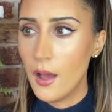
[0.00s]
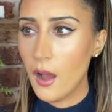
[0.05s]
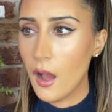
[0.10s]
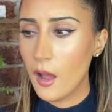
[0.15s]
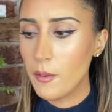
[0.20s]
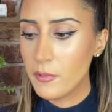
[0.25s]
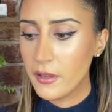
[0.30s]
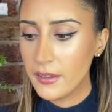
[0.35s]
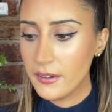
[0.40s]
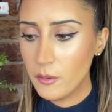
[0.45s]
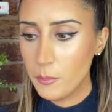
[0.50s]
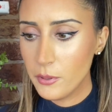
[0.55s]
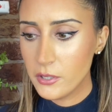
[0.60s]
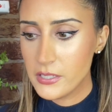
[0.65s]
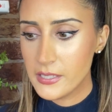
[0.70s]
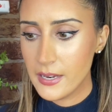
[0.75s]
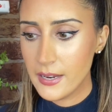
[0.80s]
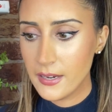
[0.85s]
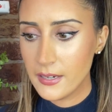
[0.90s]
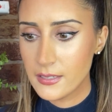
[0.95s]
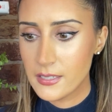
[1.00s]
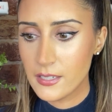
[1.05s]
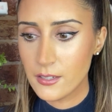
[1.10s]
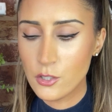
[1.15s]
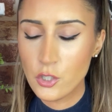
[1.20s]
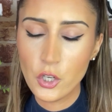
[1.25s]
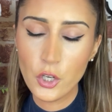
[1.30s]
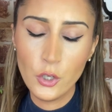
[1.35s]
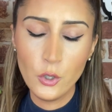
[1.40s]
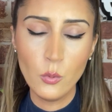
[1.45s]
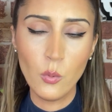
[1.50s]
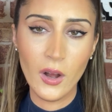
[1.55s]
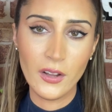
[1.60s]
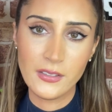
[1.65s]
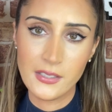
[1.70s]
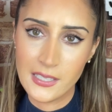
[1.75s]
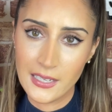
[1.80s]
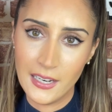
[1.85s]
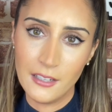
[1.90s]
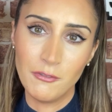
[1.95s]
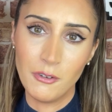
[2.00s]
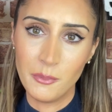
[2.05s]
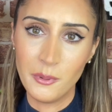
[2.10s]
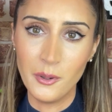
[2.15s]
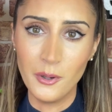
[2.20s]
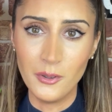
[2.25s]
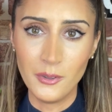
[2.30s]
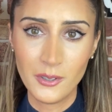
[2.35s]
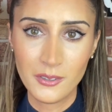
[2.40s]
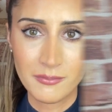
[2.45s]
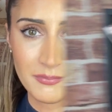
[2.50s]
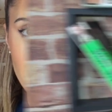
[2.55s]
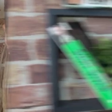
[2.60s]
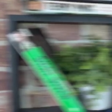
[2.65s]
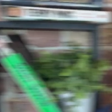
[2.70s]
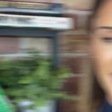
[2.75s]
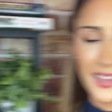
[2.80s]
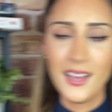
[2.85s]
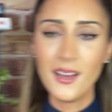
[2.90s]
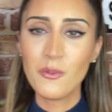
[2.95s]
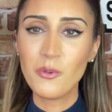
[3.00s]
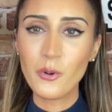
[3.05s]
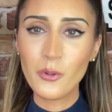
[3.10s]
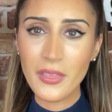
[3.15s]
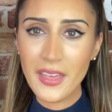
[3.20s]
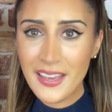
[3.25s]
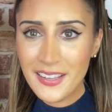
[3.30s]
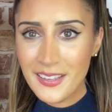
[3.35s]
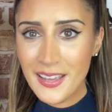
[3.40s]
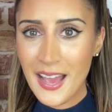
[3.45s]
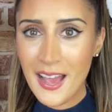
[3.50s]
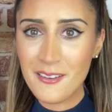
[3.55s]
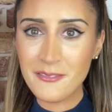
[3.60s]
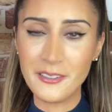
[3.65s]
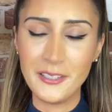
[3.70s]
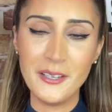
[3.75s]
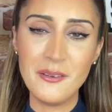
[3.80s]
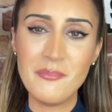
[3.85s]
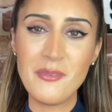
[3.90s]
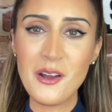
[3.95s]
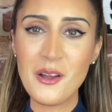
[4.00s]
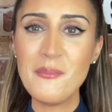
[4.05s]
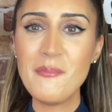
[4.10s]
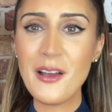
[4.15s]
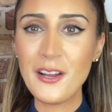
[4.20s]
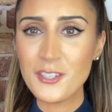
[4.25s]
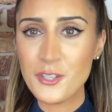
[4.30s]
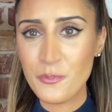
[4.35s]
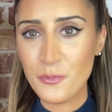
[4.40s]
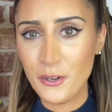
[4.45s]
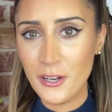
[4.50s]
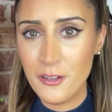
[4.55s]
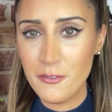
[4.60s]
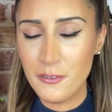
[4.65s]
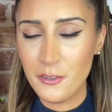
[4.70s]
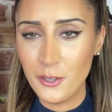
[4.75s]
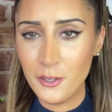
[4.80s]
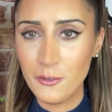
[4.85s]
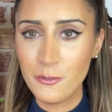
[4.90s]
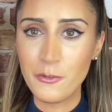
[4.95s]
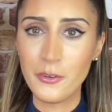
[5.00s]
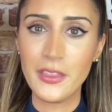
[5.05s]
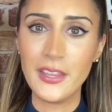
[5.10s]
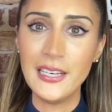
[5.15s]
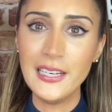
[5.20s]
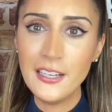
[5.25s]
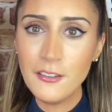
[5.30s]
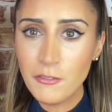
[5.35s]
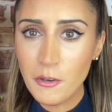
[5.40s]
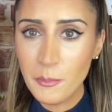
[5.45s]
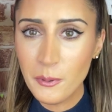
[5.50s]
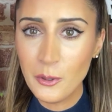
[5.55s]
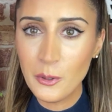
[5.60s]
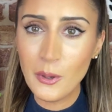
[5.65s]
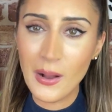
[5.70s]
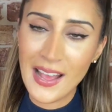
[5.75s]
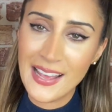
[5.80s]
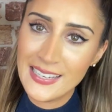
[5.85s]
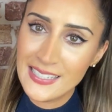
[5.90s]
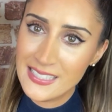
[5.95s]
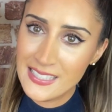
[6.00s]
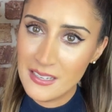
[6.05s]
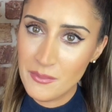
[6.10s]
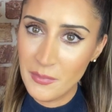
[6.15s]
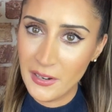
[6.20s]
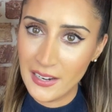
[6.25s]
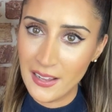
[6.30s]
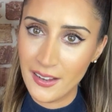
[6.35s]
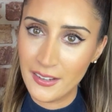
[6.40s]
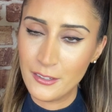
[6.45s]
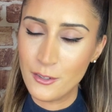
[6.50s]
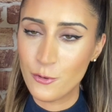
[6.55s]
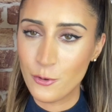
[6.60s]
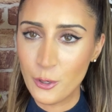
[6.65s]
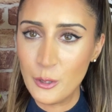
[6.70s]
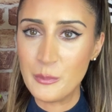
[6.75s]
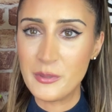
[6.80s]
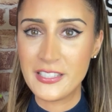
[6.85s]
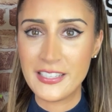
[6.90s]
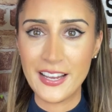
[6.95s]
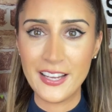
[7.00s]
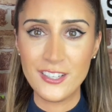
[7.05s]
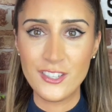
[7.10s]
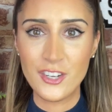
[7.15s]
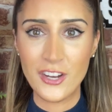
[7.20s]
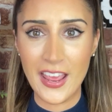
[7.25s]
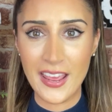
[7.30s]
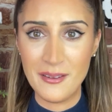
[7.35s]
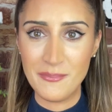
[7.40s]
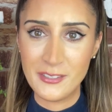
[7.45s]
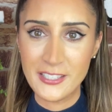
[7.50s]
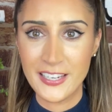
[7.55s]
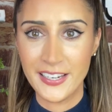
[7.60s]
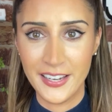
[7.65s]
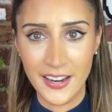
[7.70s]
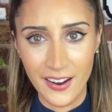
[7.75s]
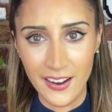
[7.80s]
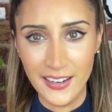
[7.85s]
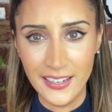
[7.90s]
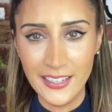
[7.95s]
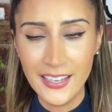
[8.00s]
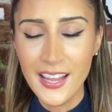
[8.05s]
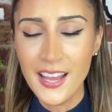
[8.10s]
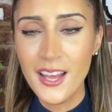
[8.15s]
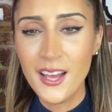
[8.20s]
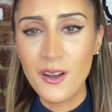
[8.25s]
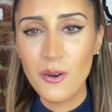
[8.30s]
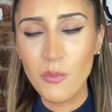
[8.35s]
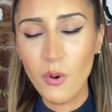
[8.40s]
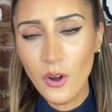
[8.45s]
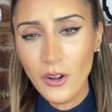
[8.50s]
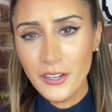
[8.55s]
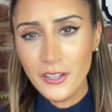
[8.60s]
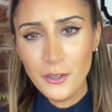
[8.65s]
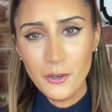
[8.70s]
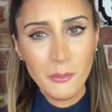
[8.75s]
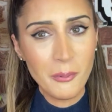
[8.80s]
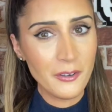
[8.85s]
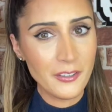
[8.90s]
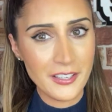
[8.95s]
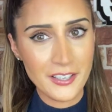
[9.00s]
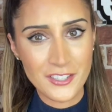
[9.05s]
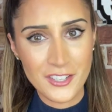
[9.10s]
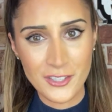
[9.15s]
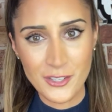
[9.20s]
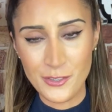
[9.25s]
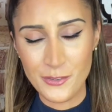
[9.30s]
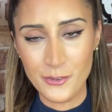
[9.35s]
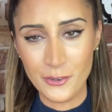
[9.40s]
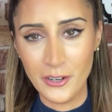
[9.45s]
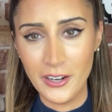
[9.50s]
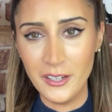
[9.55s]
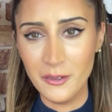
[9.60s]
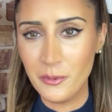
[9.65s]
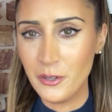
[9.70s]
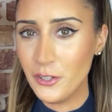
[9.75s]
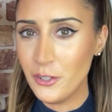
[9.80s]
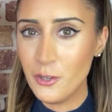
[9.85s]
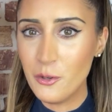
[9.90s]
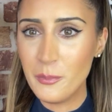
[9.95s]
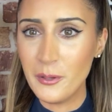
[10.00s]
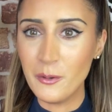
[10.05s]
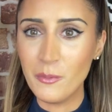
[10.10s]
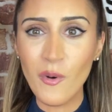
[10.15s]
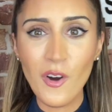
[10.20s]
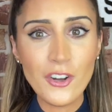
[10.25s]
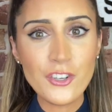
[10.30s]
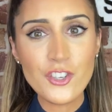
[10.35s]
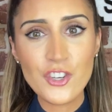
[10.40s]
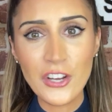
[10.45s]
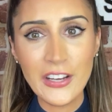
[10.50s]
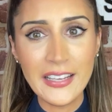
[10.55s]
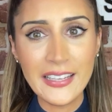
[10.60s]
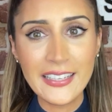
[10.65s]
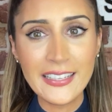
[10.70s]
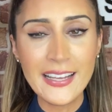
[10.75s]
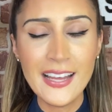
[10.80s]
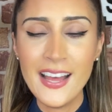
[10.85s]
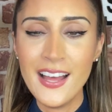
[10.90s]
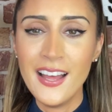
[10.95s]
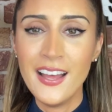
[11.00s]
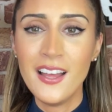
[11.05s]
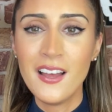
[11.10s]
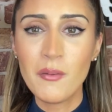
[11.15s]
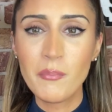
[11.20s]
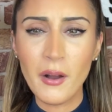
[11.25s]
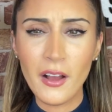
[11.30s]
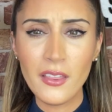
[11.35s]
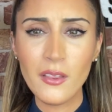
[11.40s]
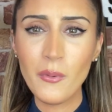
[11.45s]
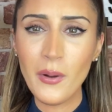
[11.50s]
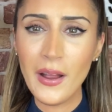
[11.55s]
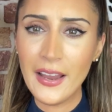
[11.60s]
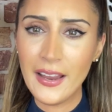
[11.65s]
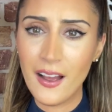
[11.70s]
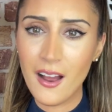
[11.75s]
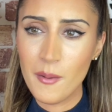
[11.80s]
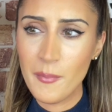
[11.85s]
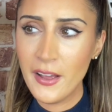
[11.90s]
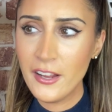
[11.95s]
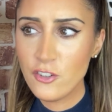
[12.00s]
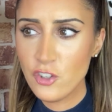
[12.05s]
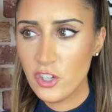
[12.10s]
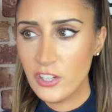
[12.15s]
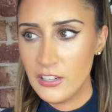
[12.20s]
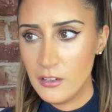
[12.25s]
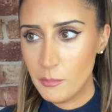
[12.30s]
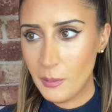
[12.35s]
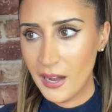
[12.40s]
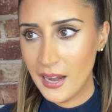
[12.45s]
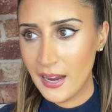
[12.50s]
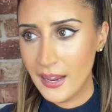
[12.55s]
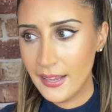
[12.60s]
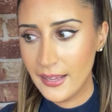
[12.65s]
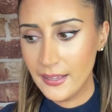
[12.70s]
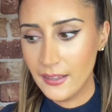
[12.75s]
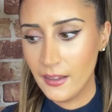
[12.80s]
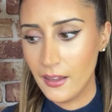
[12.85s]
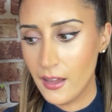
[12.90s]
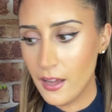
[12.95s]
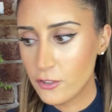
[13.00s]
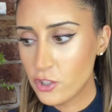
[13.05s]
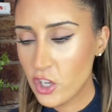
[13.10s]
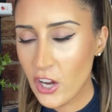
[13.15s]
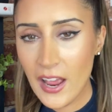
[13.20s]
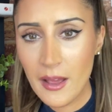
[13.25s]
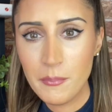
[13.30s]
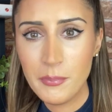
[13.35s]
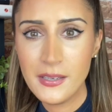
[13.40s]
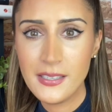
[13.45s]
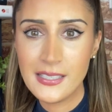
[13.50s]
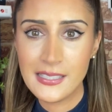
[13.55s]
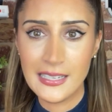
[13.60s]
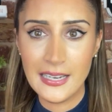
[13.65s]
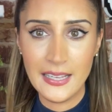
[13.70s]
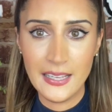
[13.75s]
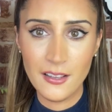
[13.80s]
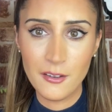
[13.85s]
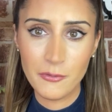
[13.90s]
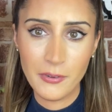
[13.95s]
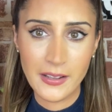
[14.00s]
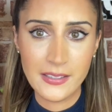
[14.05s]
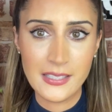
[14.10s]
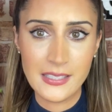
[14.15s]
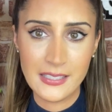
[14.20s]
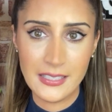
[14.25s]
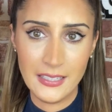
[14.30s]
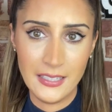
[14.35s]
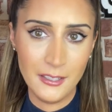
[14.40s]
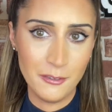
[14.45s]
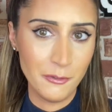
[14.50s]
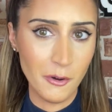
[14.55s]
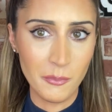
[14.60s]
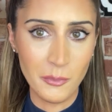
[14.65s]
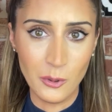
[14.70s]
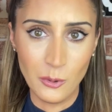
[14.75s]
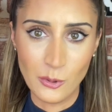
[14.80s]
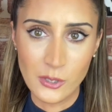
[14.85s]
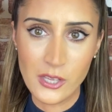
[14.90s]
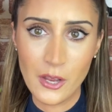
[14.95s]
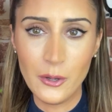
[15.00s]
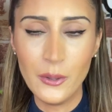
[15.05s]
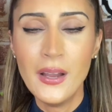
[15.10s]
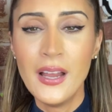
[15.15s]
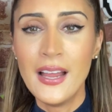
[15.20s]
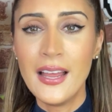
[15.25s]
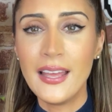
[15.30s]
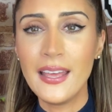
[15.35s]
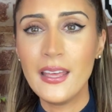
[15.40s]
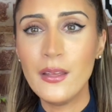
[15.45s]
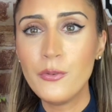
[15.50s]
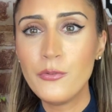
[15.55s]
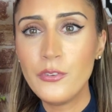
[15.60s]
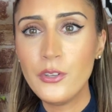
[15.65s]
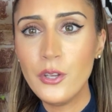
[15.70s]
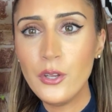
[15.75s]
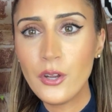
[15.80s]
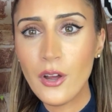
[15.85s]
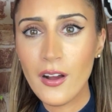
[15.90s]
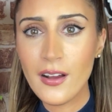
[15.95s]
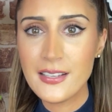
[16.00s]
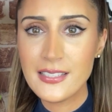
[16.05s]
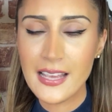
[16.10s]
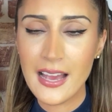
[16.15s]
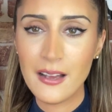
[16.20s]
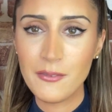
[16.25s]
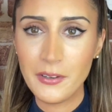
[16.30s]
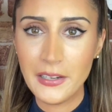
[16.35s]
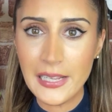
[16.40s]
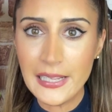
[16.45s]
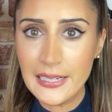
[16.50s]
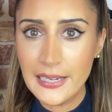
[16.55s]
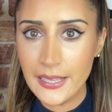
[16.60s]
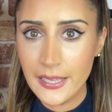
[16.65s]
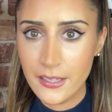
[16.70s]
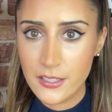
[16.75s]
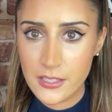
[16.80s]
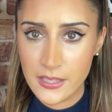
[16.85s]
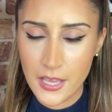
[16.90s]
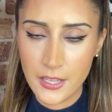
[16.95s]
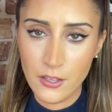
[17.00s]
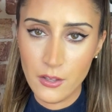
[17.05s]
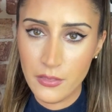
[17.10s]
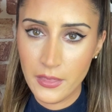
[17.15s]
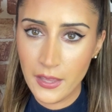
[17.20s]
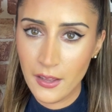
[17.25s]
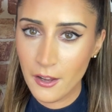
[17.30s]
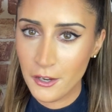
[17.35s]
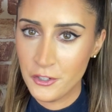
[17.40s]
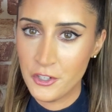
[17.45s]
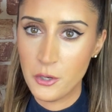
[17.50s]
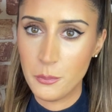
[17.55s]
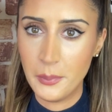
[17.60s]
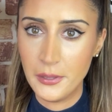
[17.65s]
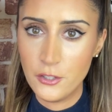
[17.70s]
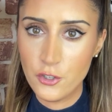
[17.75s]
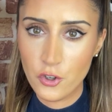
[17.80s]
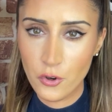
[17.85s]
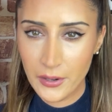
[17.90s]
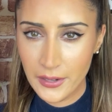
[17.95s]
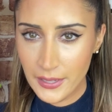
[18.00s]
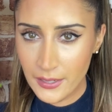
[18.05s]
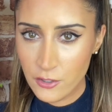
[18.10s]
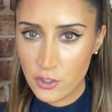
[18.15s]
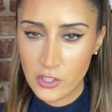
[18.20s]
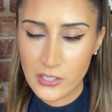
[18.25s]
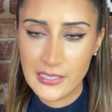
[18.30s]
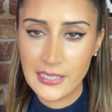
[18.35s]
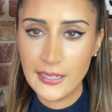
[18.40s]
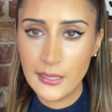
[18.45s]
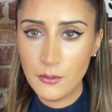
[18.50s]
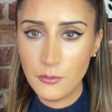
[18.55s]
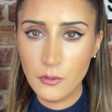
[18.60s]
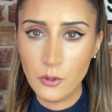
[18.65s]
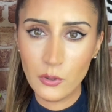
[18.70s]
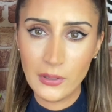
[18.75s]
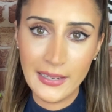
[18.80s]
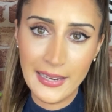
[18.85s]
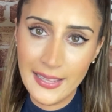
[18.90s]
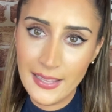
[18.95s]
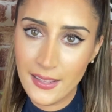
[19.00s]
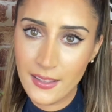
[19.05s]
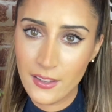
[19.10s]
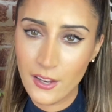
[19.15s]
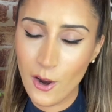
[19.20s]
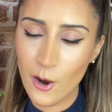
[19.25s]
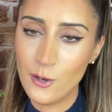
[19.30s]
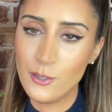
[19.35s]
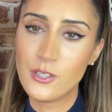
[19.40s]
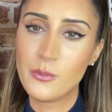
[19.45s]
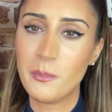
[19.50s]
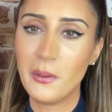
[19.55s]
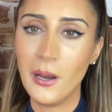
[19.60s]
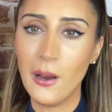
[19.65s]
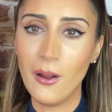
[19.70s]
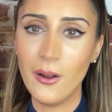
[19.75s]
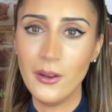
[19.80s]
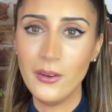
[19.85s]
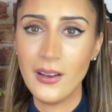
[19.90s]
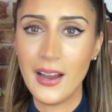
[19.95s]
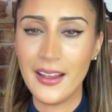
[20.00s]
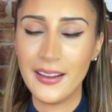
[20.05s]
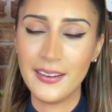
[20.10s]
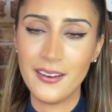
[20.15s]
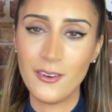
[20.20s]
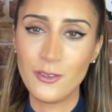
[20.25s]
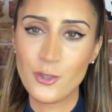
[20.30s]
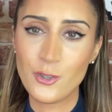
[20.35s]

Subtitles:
I'm going to predict 2-1 to Liverpool. Well, there you have it, my match preview for the Liverpool AC Milan group stage game tonight. What are your predictions for it? Will you be watching? By the way, I'm actually playing a Champions League fantasy football, so if you guys have any leagues that you think I should be joining, just leave your league codes below and I'll